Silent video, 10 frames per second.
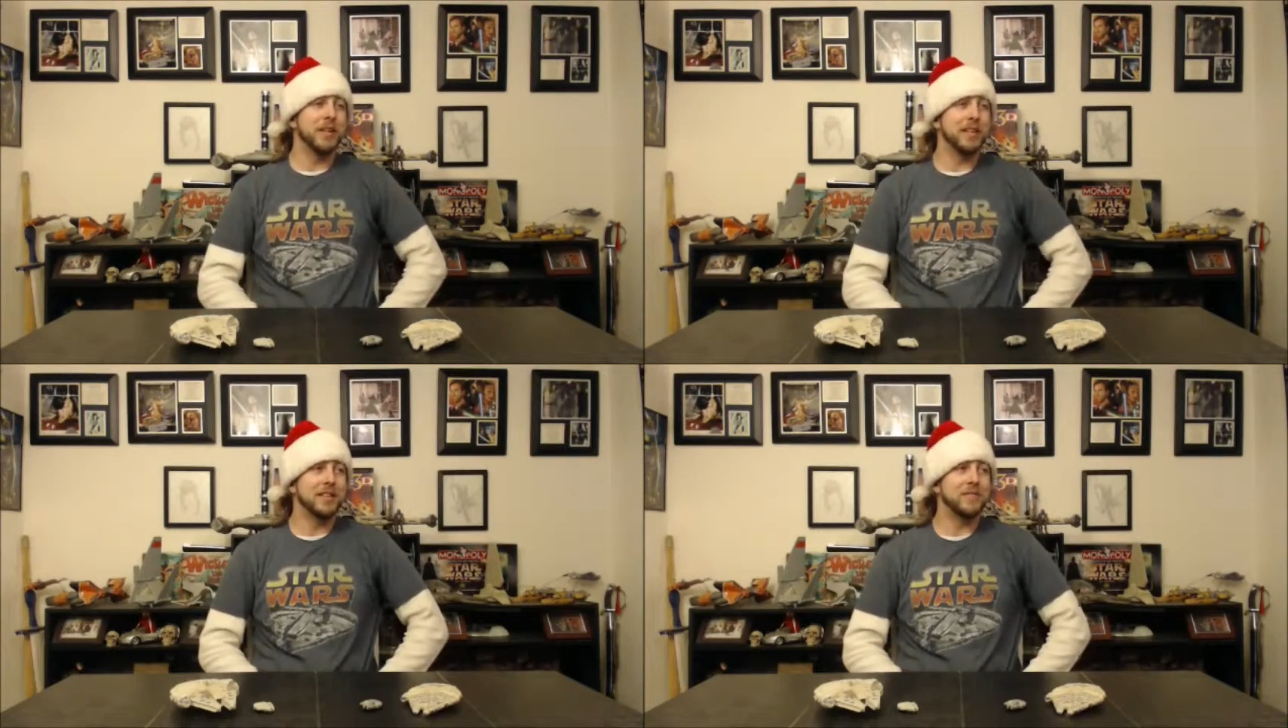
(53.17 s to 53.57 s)

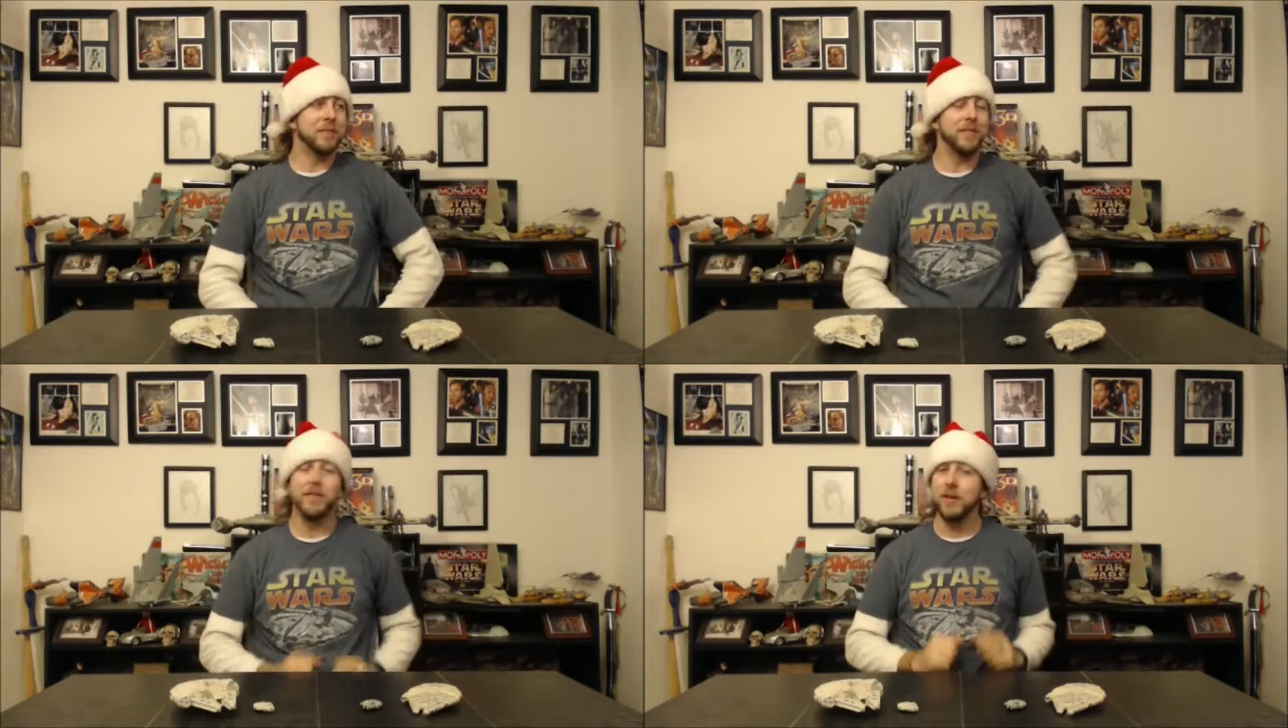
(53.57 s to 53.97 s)
It's my
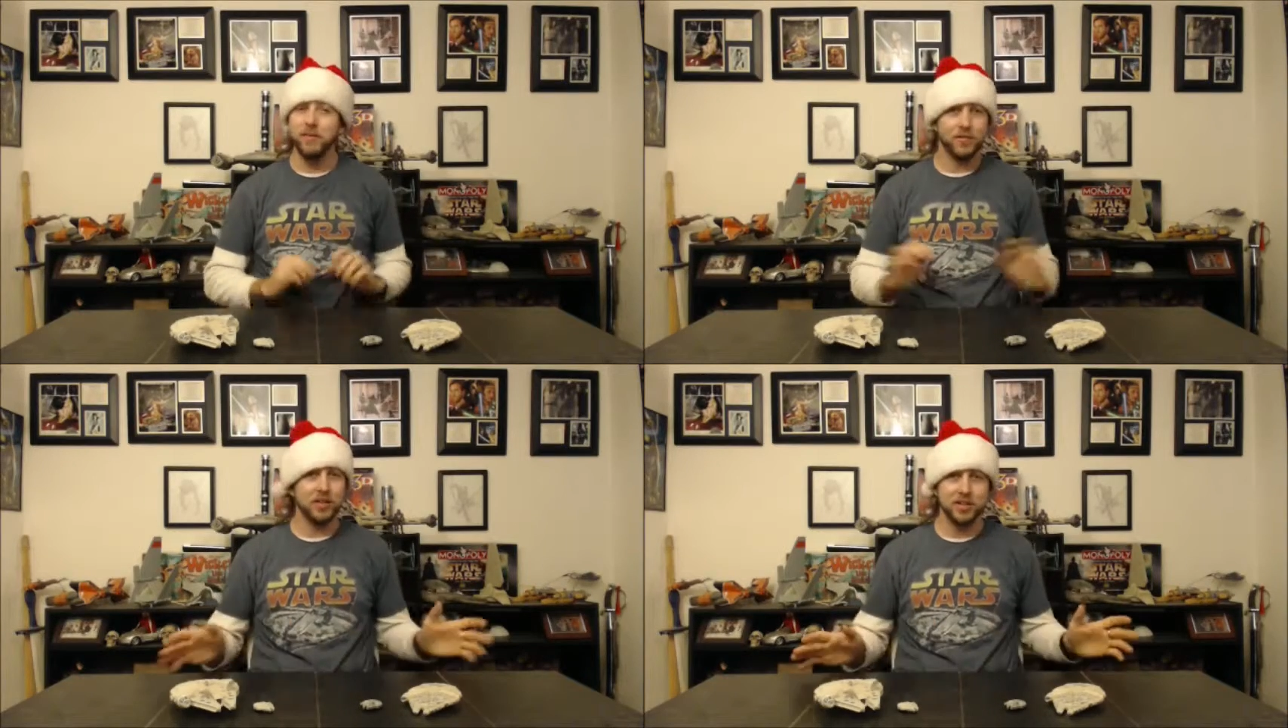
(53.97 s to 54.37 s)
favorite
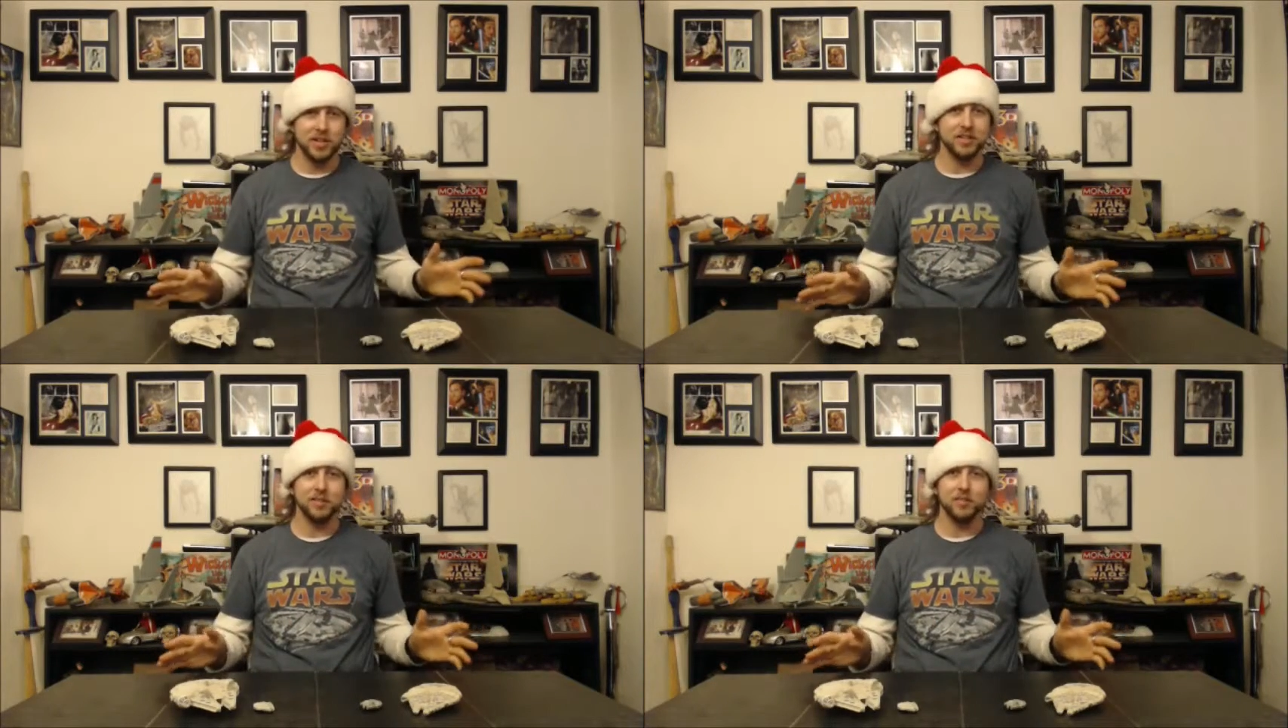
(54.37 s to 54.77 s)
franchise
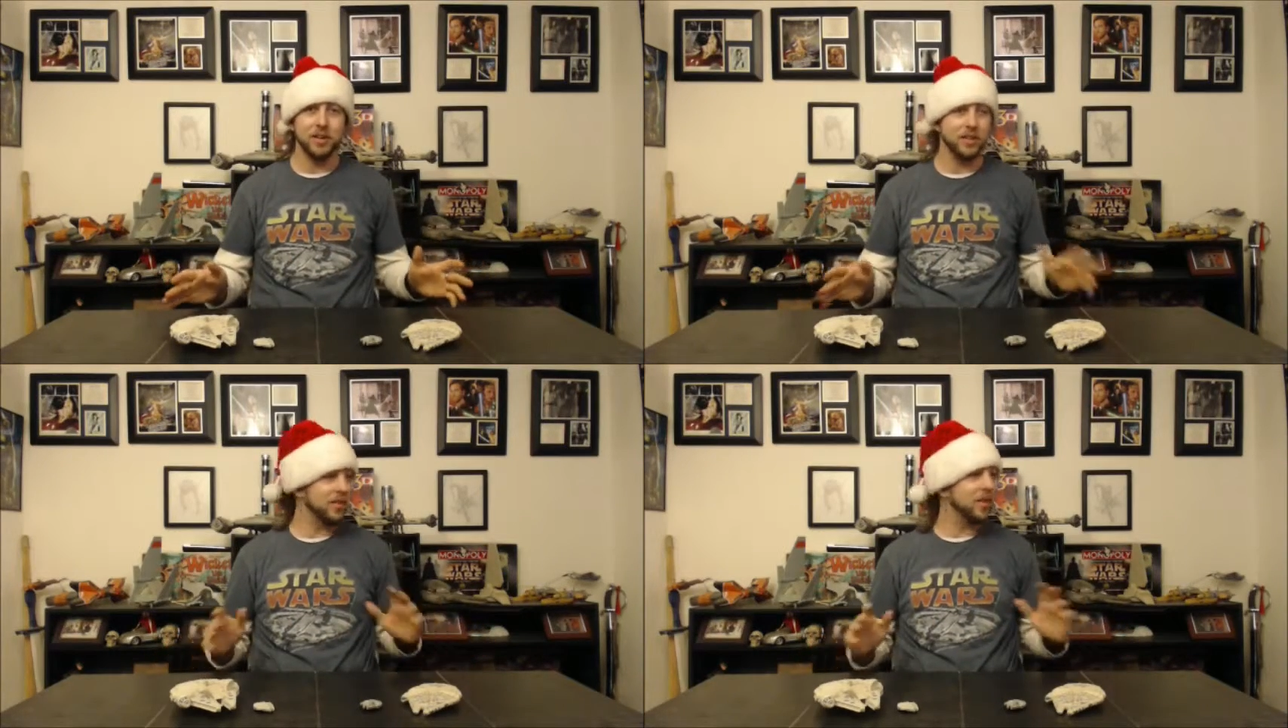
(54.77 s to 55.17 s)
ever. I
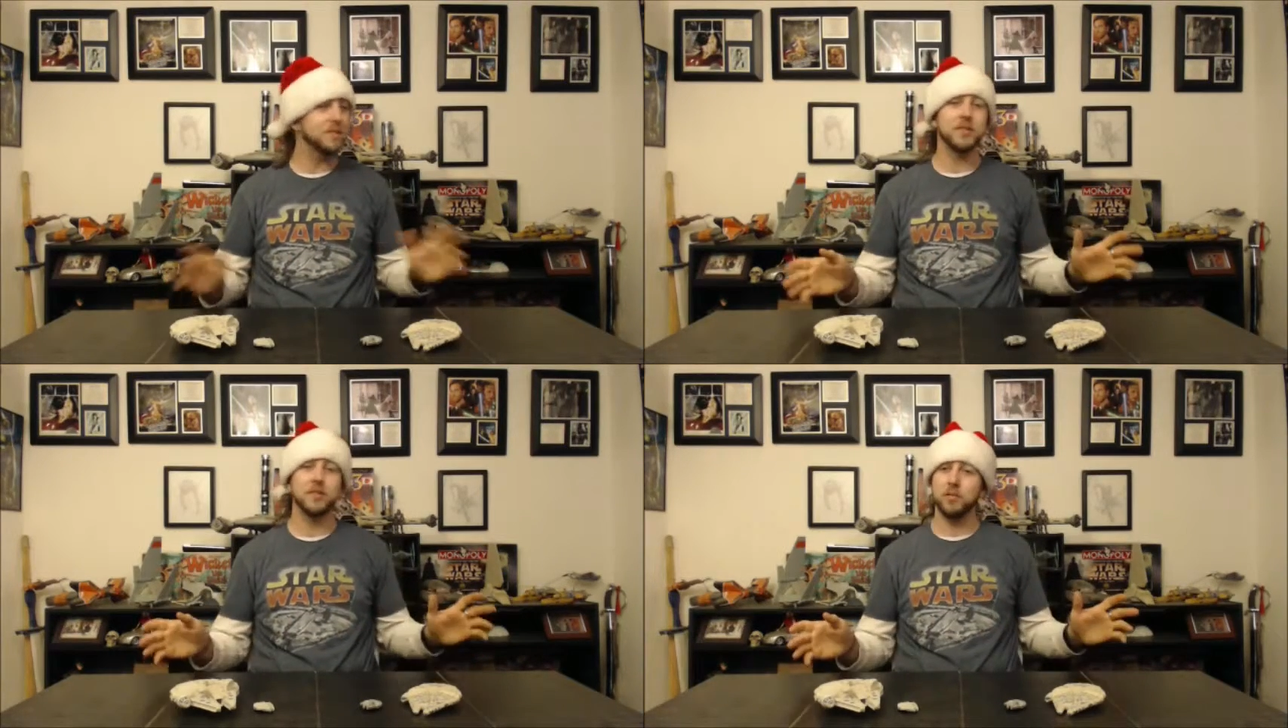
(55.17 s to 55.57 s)
love
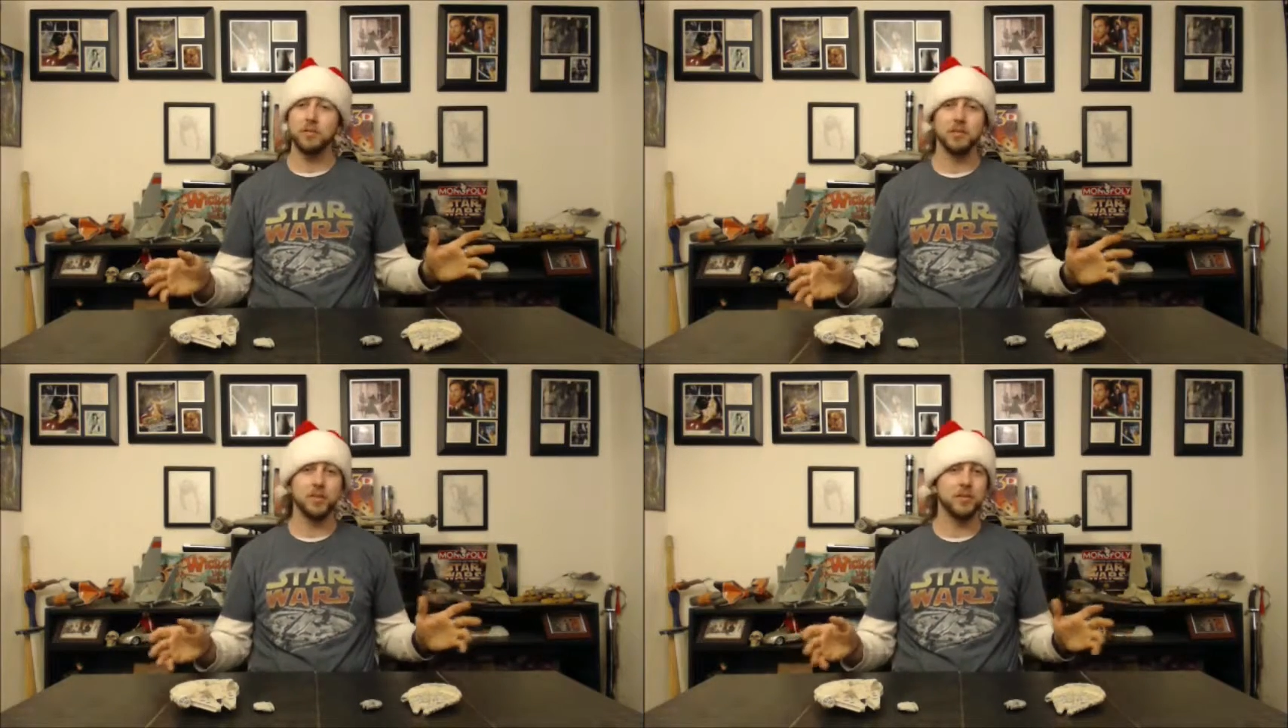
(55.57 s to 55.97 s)
Star Wars so